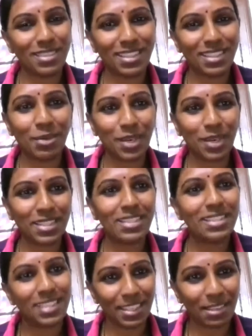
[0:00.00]

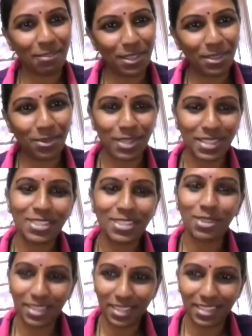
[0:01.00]
three different questions
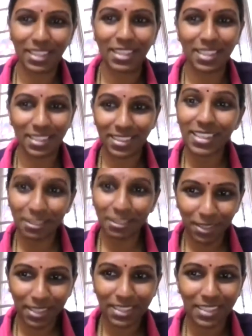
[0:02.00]
on three
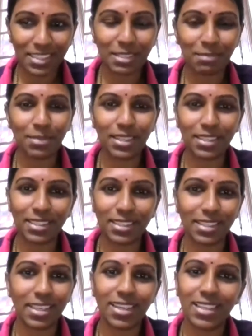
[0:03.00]
different things, but